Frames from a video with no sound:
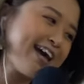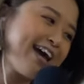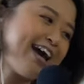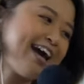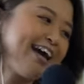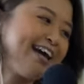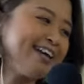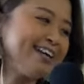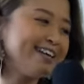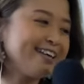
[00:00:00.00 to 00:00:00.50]

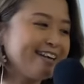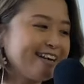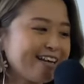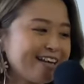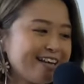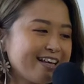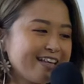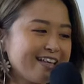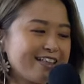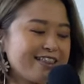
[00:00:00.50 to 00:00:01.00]
And
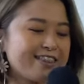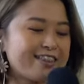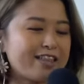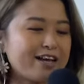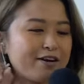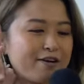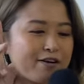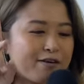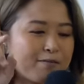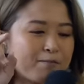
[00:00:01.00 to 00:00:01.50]

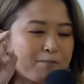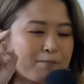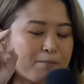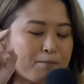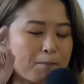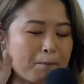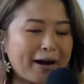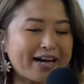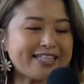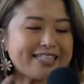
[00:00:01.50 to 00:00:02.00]
the
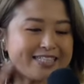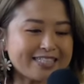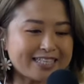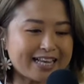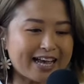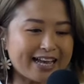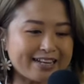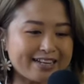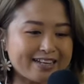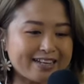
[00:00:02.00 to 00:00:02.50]

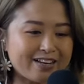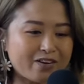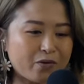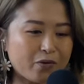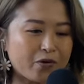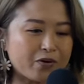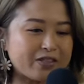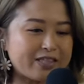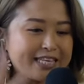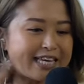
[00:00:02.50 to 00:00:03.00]
mindset
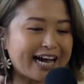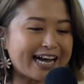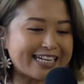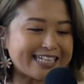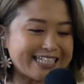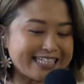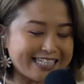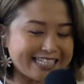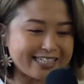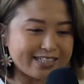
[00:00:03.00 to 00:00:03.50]
or the
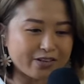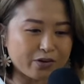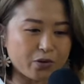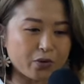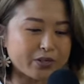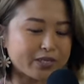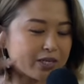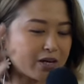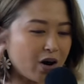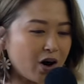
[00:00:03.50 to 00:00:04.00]
idea
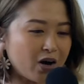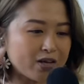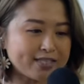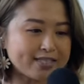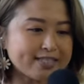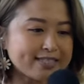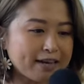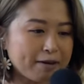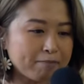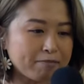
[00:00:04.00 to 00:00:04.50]
or the
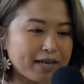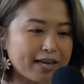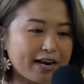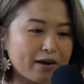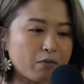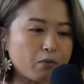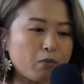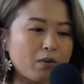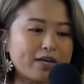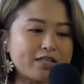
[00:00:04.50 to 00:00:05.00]
concept that
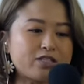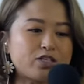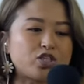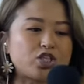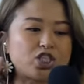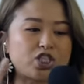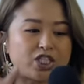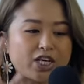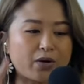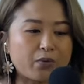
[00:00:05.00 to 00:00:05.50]
I want to
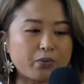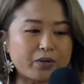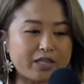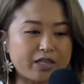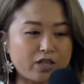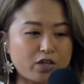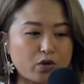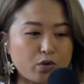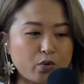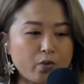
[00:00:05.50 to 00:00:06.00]
share with
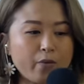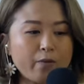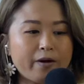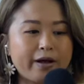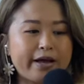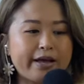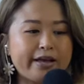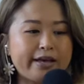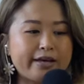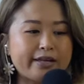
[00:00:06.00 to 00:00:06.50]
you
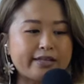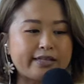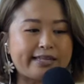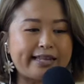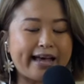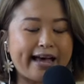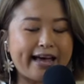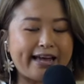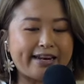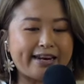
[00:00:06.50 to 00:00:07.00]

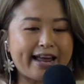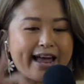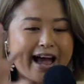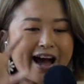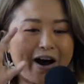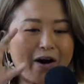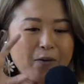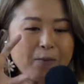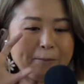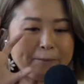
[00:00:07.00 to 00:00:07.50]
that
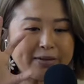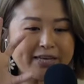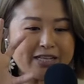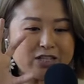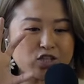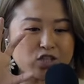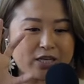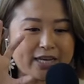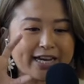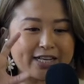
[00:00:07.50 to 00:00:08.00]
helped me
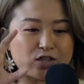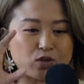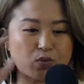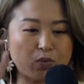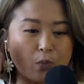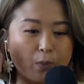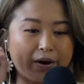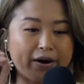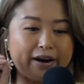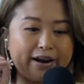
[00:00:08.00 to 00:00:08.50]
to get
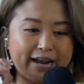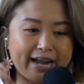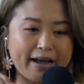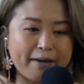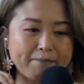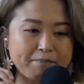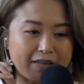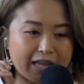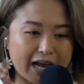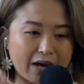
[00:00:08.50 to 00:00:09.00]
to where I
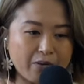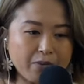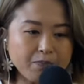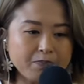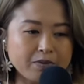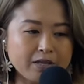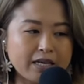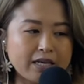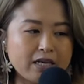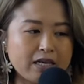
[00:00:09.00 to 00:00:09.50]
am now
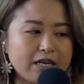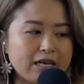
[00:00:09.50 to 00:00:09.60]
